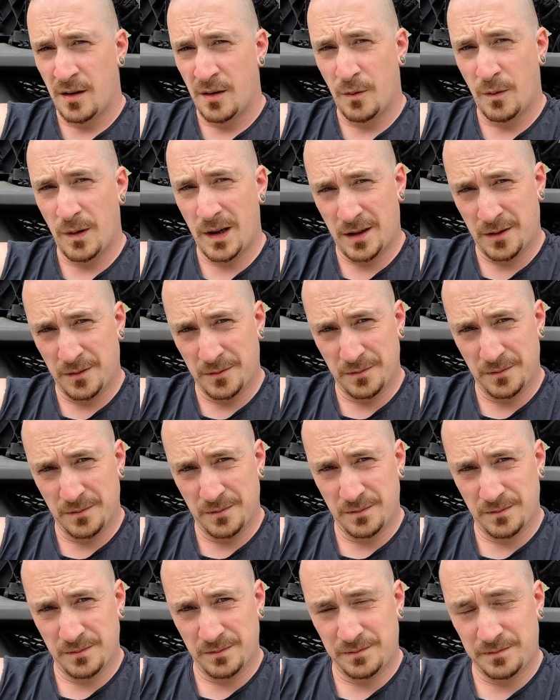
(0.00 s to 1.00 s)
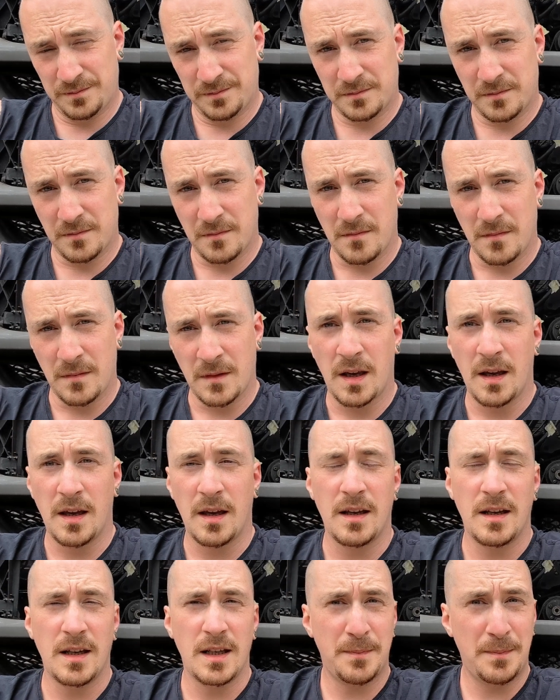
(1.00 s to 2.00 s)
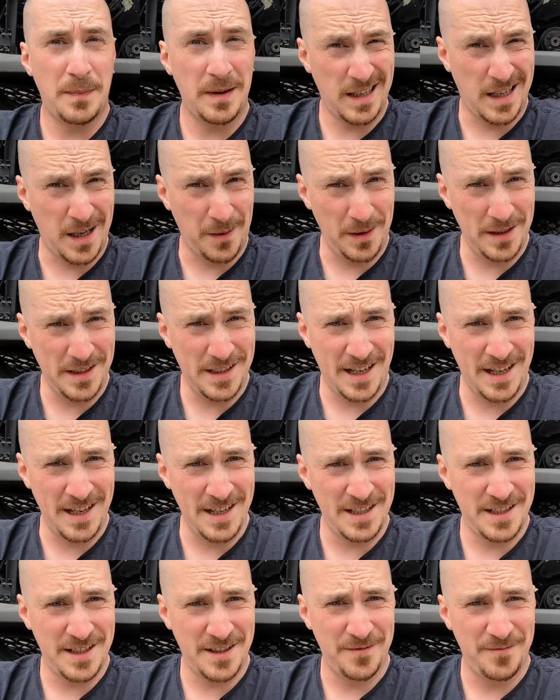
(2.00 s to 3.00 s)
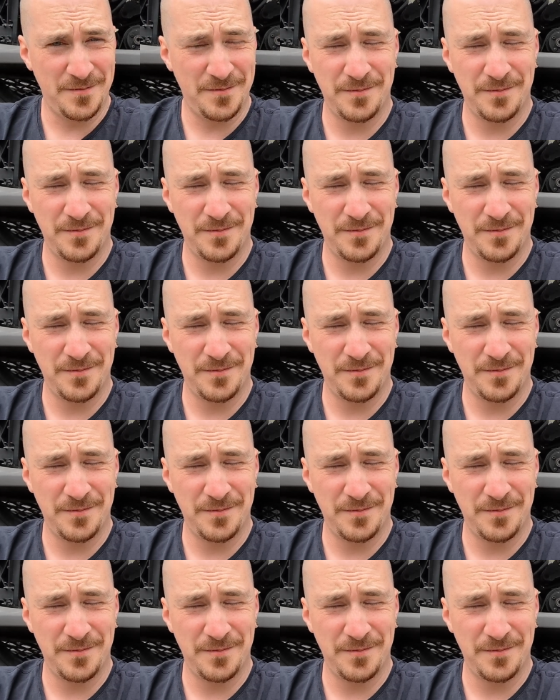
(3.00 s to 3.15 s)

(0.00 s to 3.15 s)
Well, it's been a couple of days,